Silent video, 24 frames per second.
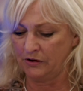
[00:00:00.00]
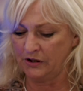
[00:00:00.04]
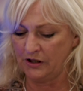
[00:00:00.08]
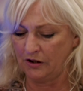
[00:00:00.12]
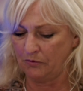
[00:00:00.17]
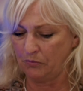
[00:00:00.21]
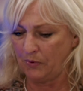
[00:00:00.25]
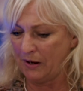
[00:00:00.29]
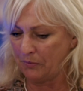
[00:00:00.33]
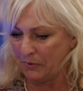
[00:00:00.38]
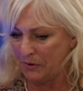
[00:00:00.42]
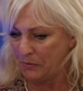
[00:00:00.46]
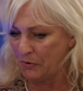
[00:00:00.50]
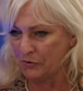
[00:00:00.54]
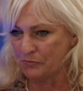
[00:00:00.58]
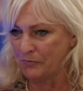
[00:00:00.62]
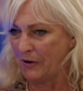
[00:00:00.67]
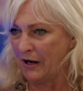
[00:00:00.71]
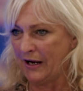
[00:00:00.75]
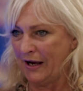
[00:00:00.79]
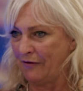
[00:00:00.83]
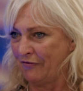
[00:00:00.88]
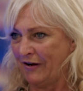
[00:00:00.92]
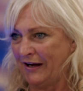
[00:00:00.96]
where we
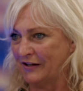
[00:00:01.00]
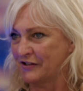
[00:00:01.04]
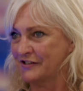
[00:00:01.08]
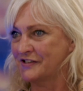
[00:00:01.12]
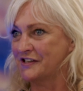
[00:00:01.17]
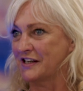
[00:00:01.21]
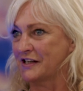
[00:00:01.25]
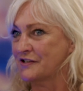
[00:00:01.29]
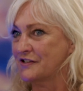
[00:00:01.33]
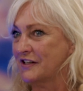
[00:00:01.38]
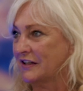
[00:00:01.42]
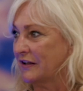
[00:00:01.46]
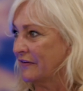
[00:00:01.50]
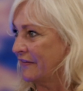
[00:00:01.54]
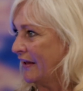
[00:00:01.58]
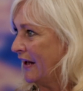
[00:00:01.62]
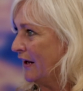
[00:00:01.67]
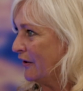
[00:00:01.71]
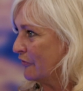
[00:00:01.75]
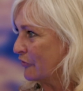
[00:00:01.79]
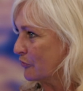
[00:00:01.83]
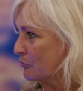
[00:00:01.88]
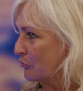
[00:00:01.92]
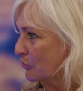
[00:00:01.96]
might have had
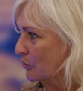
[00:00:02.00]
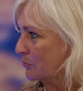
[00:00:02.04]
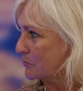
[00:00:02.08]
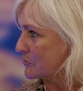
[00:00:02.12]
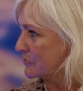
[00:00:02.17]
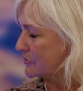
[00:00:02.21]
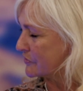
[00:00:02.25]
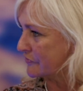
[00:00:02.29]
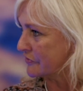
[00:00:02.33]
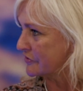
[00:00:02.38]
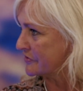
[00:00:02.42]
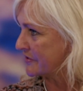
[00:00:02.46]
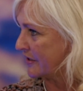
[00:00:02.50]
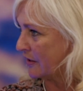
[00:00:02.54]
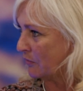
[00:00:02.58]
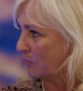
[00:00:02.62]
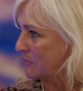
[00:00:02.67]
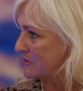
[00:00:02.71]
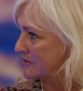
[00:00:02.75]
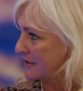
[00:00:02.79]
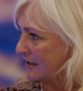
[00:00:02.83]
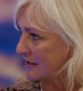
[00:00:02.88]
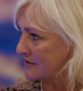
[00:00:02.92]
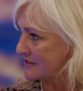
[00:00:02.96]
16,000 properties for sale, we're
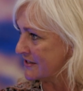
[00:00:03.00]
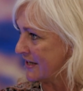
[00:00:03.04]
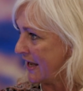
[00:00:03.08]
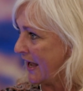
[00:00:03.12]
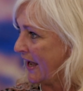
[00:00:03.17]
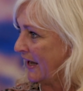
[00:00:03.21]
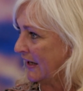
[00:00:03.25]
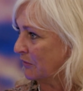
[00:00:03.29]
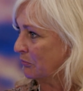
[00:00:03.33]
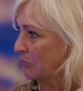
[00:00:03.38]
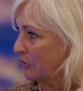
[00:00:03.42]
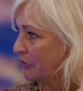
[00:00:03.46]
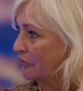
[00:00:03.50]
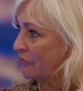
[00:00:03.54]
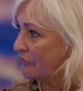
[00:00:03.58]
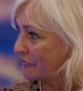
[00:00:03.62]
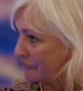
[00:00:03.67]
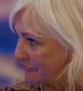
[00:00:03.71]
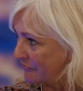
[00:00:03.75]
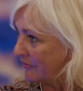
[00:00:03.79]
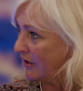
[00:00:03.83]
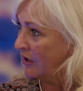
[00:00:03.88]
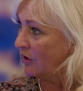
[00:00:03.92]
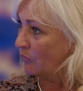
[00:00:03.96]
down to 8 because
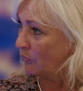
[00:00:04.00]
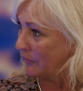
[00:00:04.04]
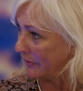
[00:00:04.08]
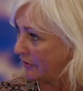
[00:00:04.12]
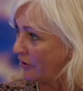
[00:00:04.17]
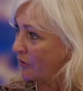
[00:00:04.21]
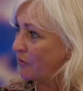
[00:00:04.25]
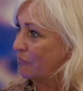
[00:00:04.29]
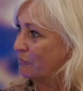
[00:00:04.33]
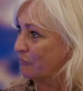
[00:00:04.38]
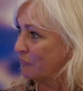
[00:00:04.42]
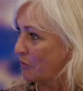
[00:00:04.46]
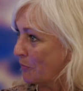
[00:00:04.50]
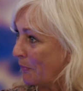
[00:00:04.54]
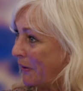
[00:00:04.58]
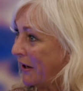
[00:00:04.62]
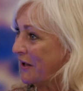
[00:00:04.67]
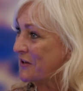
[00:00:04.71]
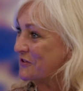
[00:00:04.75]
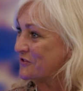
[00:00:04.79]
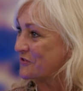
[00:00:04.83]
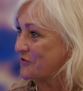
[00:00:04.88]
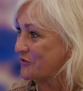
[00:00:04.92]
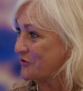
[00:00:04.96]
we can't
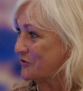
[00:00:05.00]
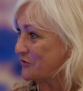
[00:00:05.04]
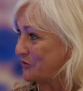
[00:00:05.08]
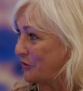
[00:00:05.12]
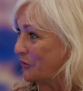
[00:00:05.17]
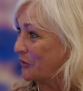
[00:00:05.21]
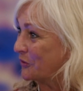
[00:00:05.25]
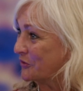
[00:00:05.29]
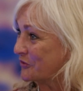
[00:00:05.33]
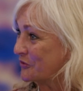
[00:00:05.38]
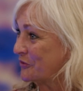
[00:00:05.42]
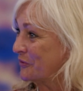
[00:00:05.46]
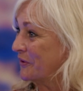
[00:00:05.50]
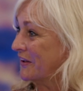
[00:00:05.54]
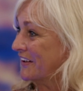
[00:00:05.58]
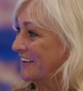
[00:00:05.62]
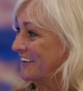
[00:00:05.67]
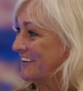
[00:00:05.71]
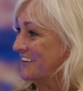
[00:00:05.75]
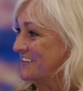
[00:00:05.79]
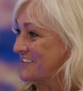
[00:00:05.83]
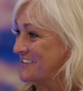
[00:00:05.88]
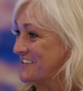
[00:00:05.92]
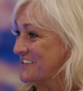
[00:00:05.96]
replace the stock as
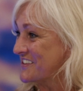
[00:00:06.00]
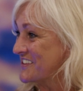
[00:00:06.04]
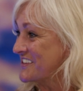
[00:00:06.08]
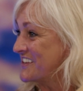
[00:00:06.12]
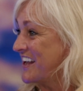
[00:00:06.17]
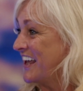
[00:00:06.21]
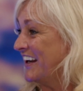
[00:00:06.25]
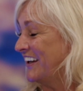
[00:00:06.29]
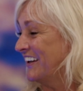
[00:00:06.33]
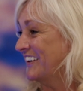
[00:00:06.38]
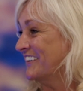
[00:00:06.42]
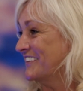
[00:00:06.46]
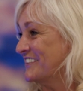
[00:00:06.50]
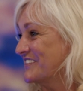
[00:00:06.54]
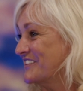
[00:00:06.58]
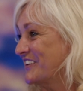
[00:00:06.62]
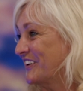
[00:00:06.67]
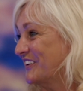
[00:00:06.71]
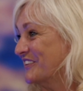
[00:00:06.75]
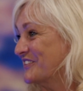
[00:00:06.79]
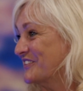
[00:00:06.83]
quickly as it's selling as such.